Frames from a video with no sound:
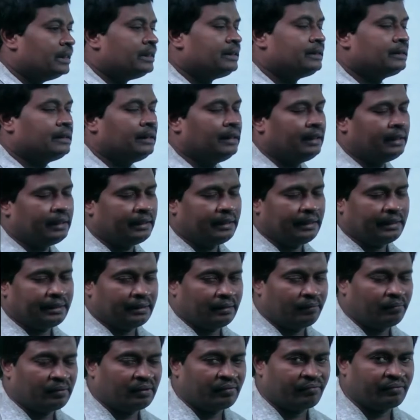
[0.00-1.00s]

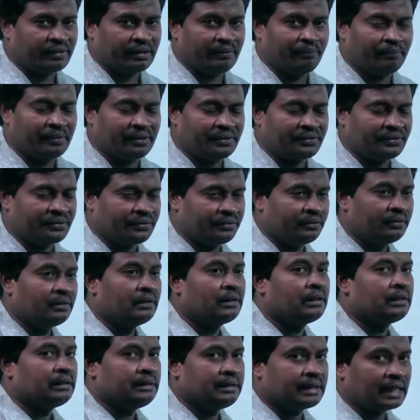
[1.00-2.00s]
sclerenchyma fibers,
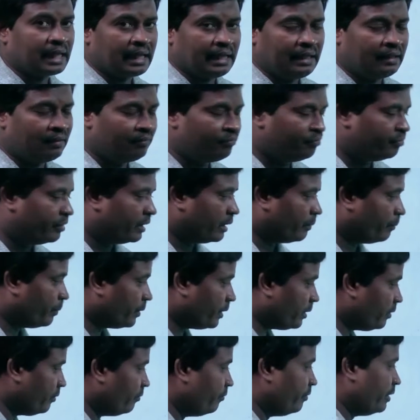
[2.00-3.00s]
xylem
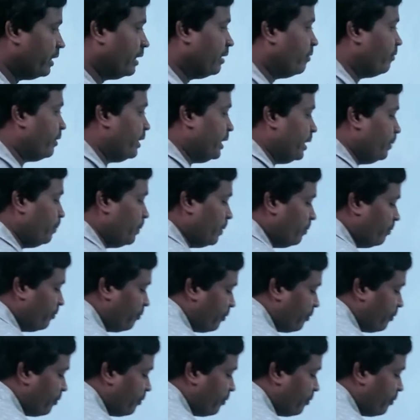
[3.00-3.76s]
fiber. Wherever it may be,